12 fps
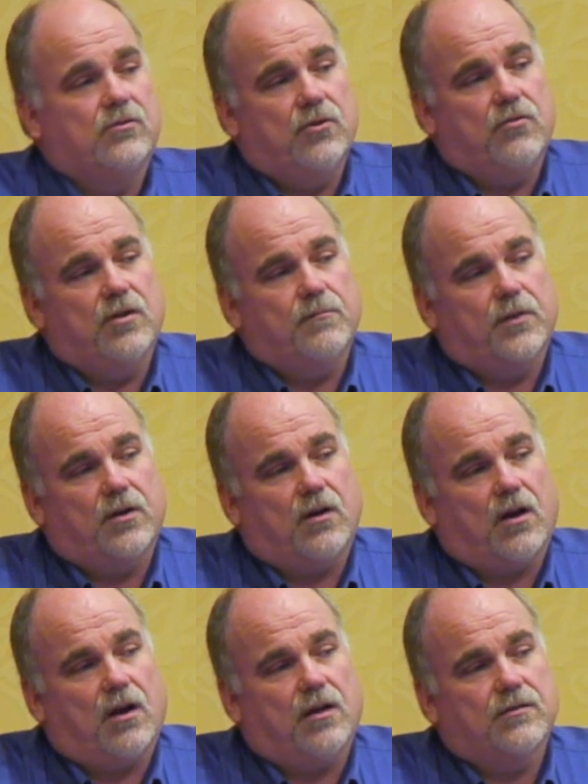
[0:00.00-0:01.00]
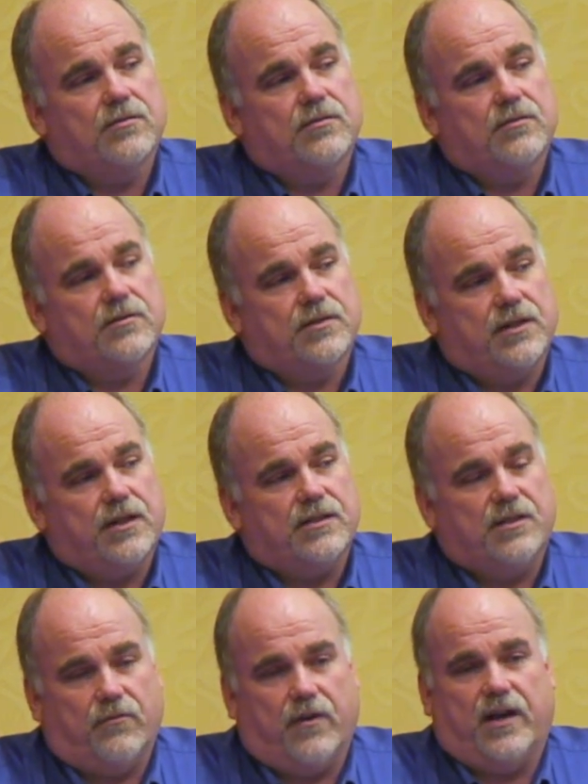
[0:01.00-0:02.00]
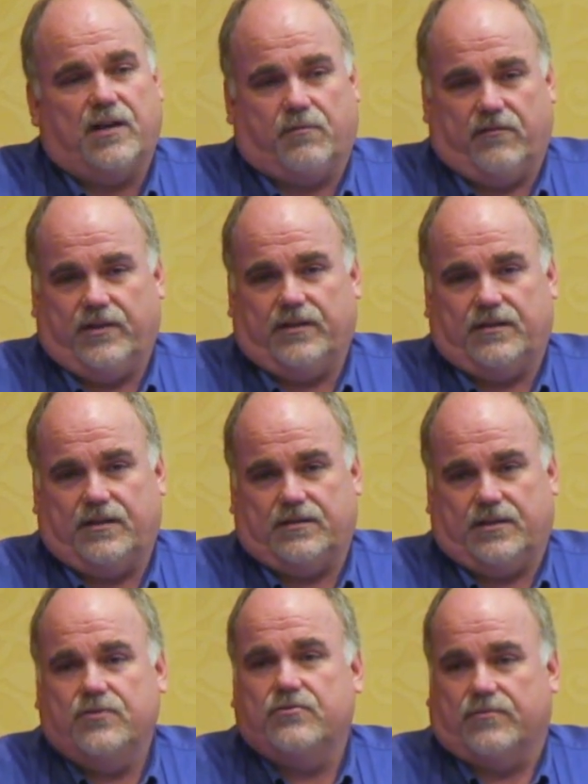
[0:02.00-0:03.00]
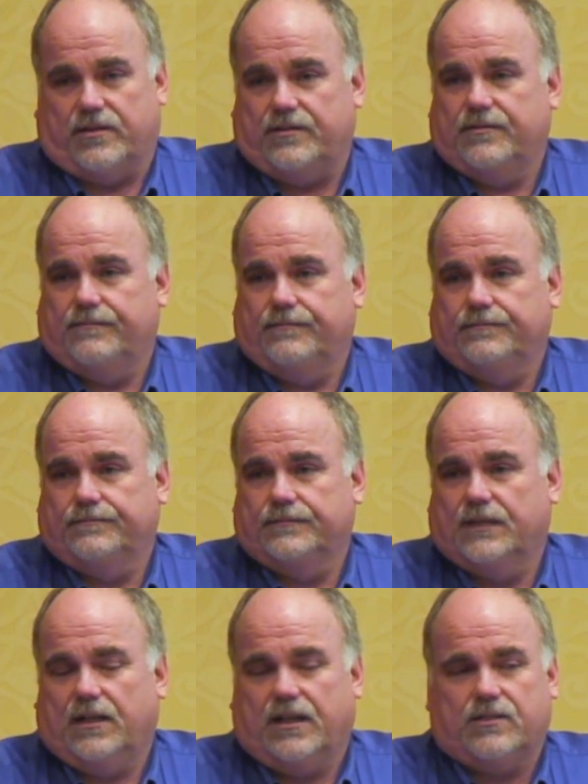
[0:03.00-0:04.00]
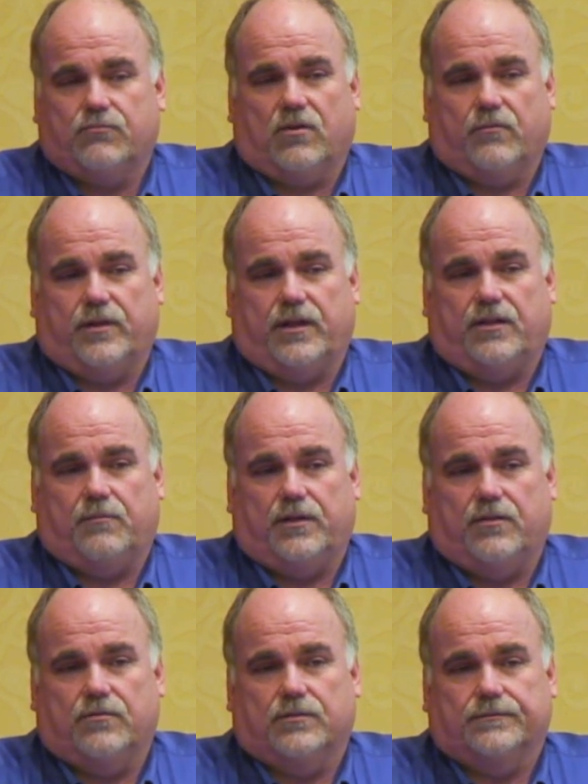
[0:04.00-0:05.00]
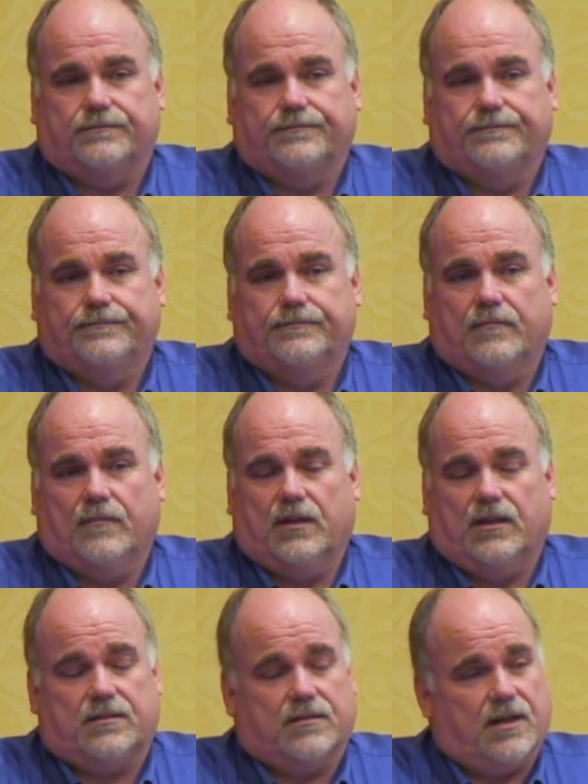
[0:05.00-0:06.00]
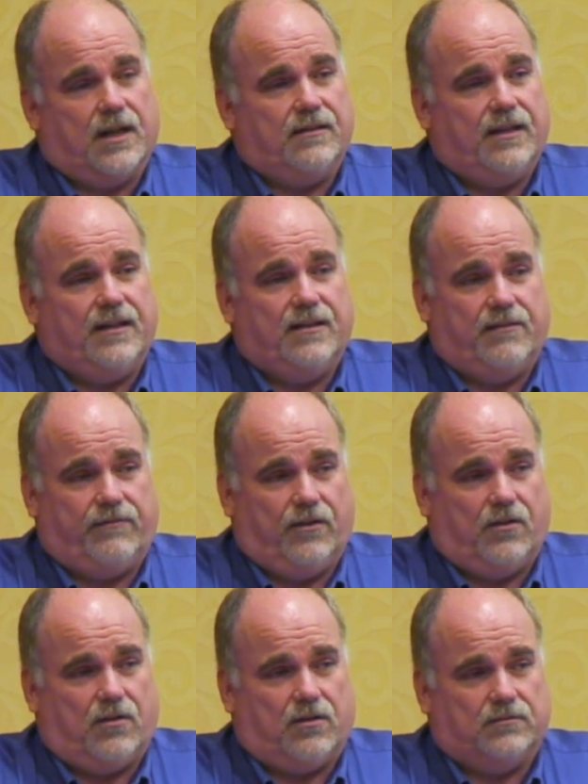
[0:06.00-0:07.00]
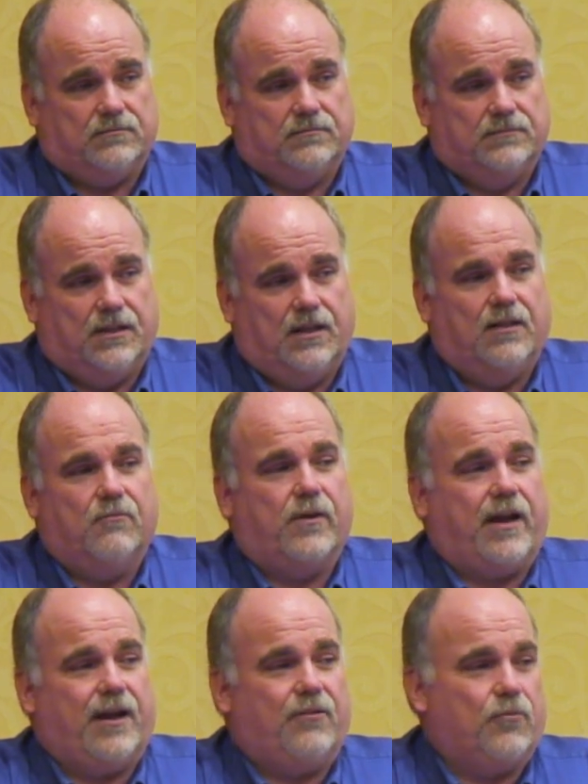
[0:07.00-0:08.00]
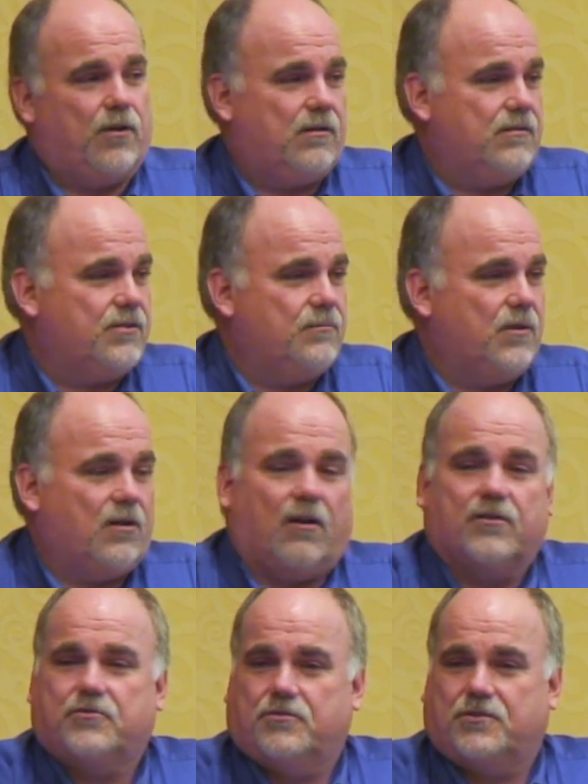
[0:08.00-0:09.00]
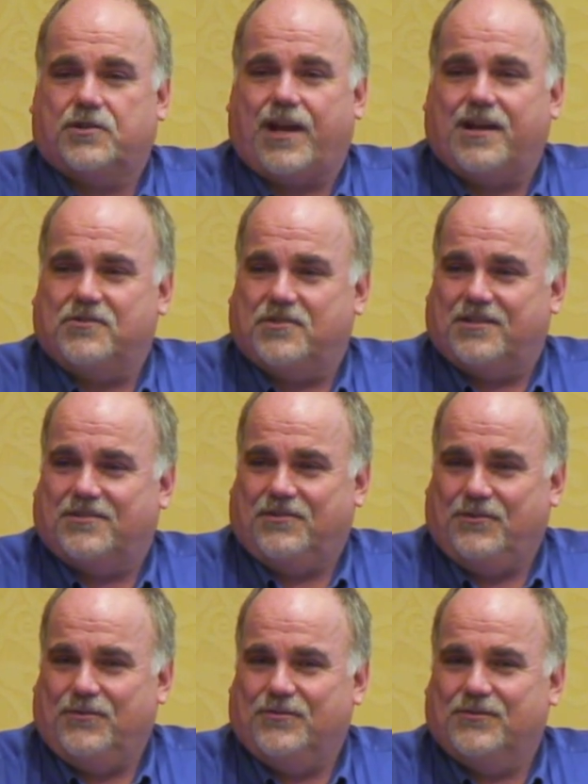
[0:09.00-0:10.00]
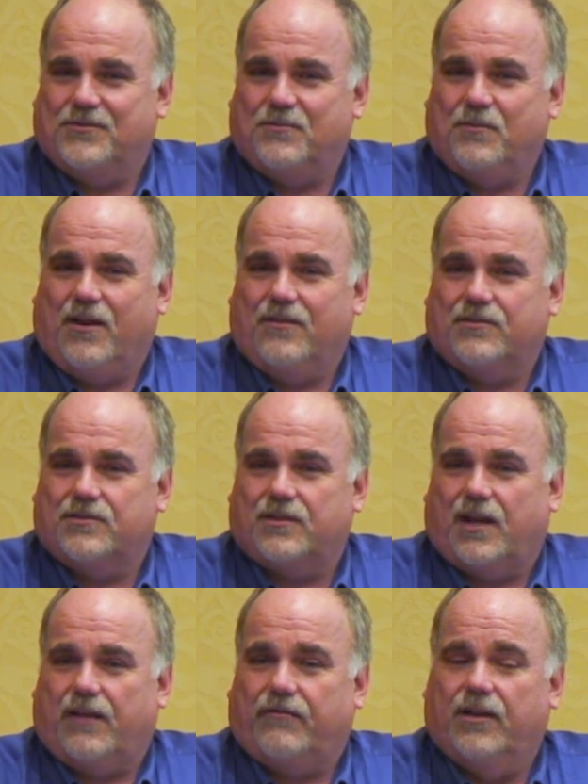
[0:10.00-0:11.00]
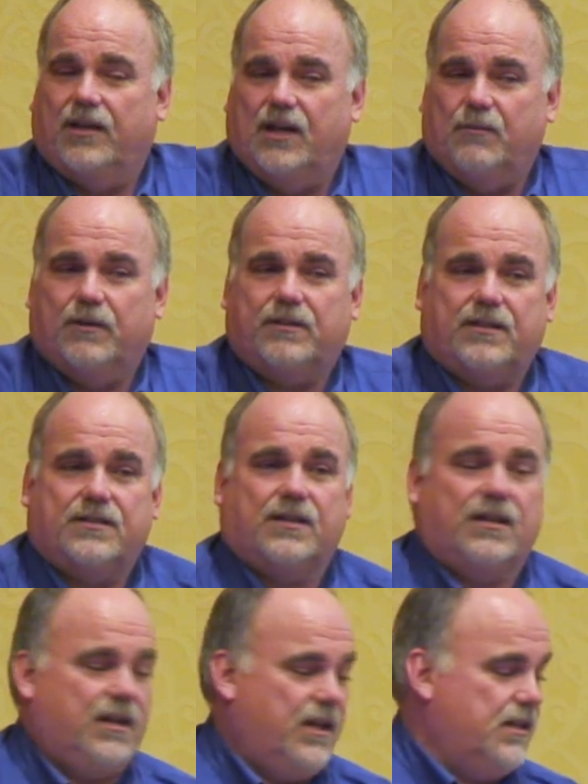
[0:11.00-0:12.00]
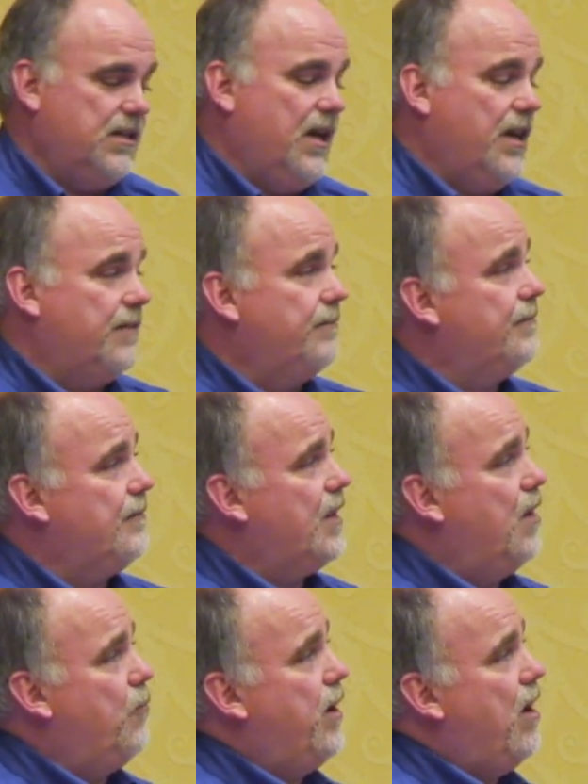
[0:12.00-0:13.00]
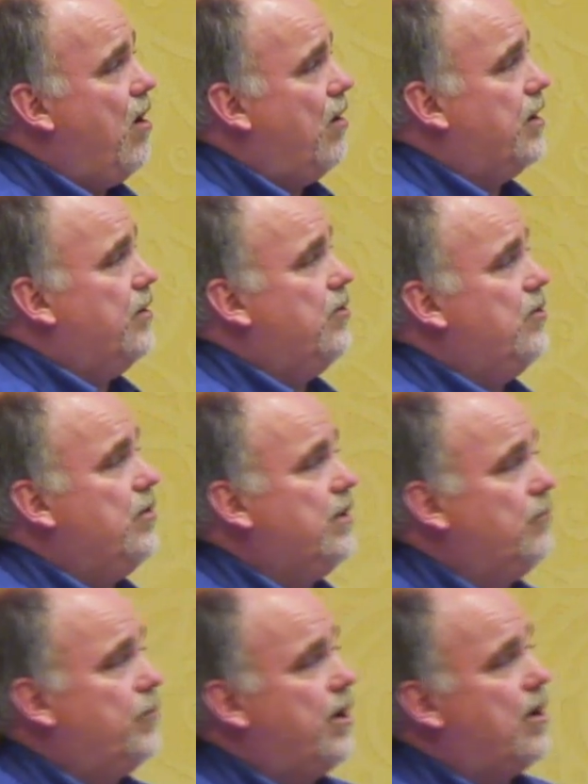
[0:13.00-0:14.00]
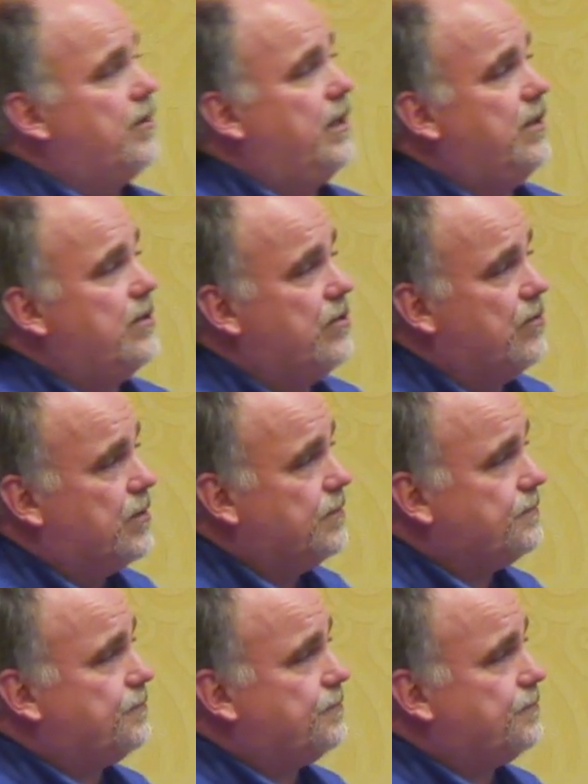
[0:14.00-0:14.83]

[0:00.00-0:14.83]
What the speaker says: Do it because there's an easy way to prevent these injuries. And that's what we need to be doing. It's not that difficult. We got to work on some culture change issues and some other stuff. But this can get done. And we all can do it, and we all need to do it.